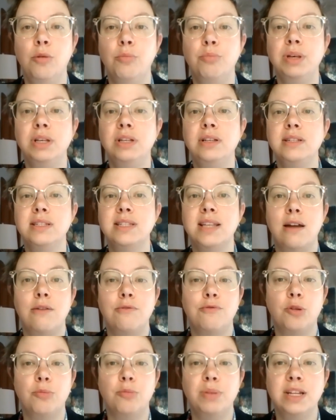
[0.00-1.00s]
bills that
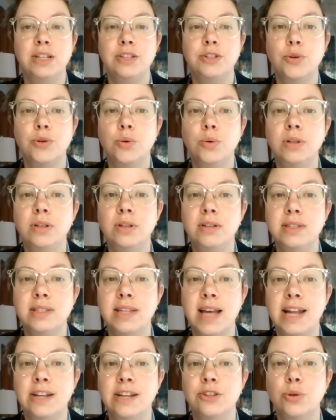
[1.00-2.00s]
forbid schools
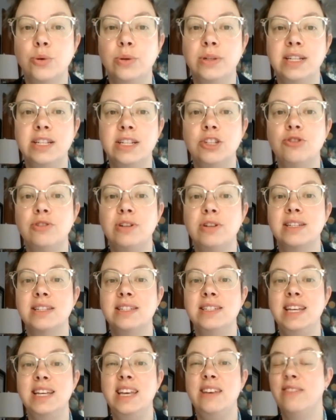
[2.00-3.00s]
and school districts
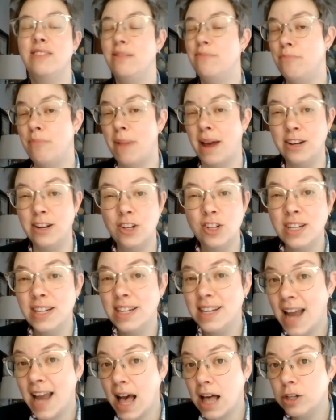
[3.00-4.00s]
to even
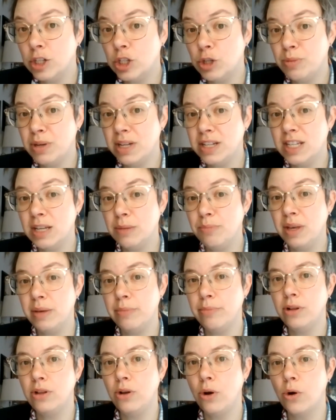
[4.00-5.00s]
mention LGBT
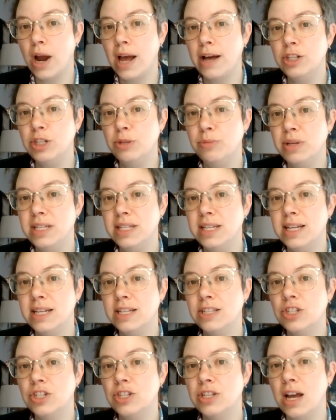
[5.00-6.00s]
people or LGBT